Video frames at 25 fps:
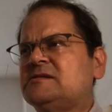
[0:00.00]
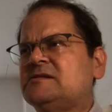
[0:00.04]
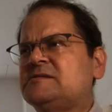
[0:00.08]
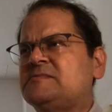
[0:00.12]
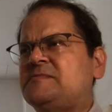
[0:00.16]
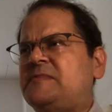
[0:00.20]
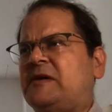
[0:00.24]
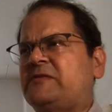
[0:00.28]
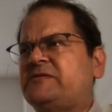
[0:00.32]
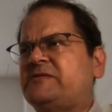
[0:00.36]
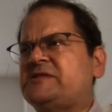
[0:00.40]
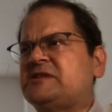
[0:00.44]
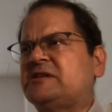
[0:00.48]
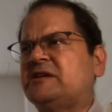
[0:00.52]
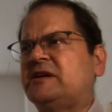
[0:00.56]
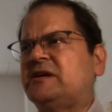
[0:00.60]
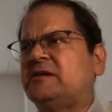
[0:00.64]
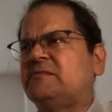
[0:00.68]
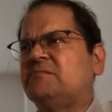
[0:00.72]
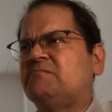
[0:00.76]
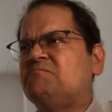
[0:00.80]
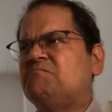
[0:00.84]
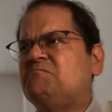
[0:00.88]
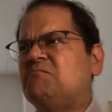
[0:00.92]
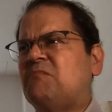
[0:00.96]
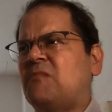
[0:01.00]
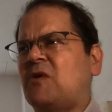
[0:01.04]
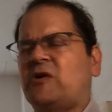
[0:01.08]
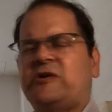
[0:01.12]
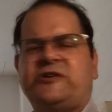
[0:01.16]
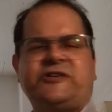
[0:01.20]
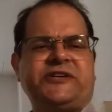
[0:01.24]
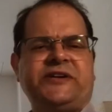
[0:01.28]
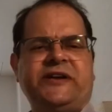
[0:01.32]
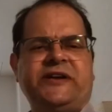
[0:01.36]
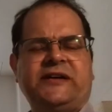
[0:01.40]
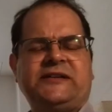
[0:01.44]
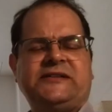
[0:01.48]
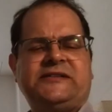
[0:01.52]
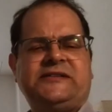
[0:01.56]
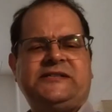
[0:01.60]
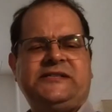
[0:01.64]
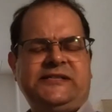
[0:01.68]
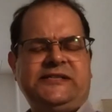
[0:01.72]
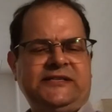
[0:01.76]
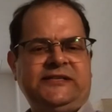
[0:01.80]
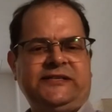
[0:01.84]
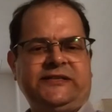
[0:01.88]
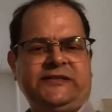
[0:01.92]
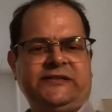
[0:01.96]
about March
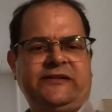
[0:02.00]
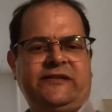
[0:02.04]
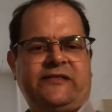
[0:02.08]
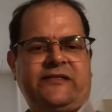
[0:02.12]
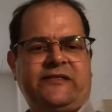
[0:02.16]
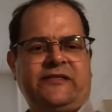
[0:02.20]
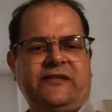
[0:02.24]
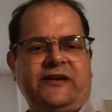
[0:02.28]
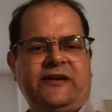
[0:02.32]
19th.